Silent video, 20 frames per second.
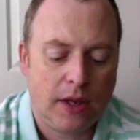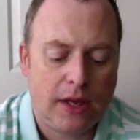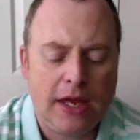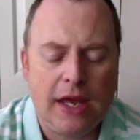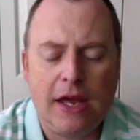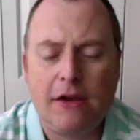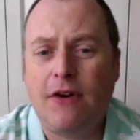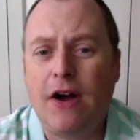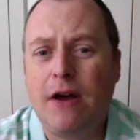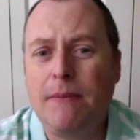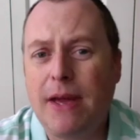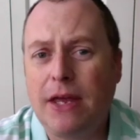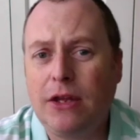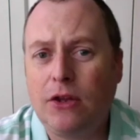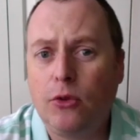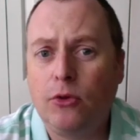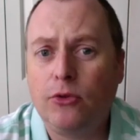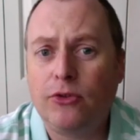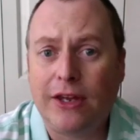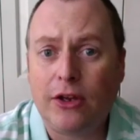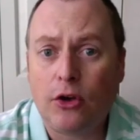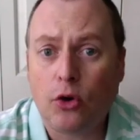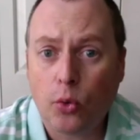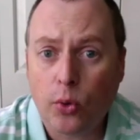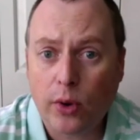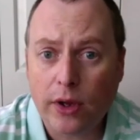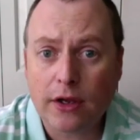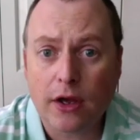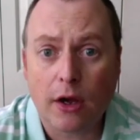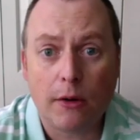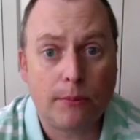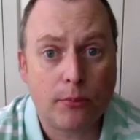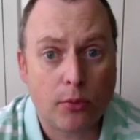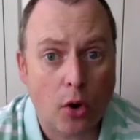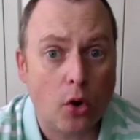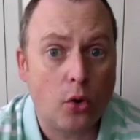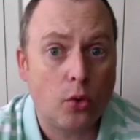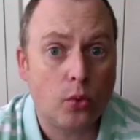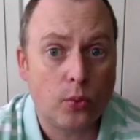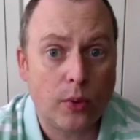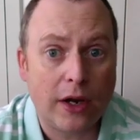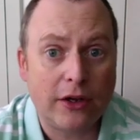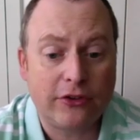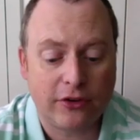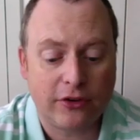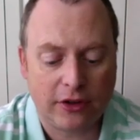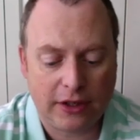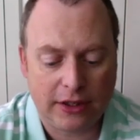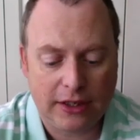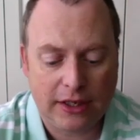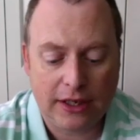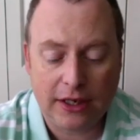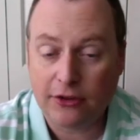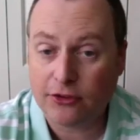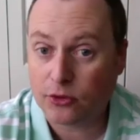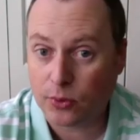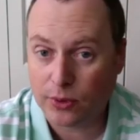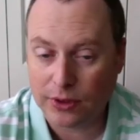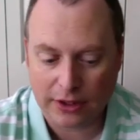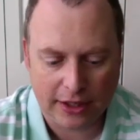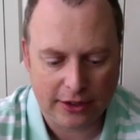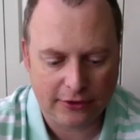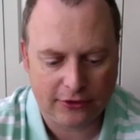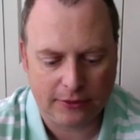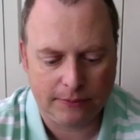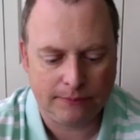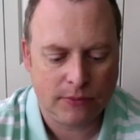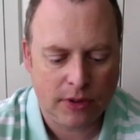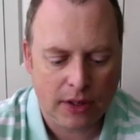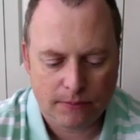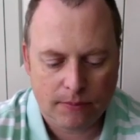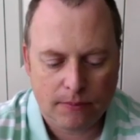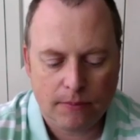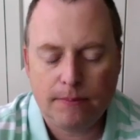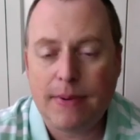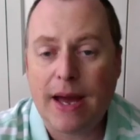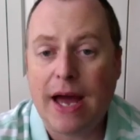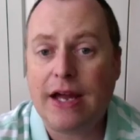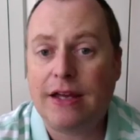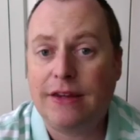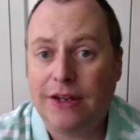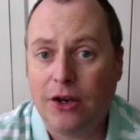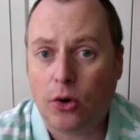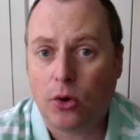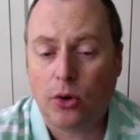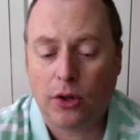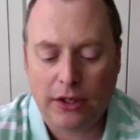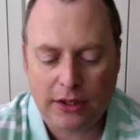If I may use a quick pro wrestling history lesson, back in the early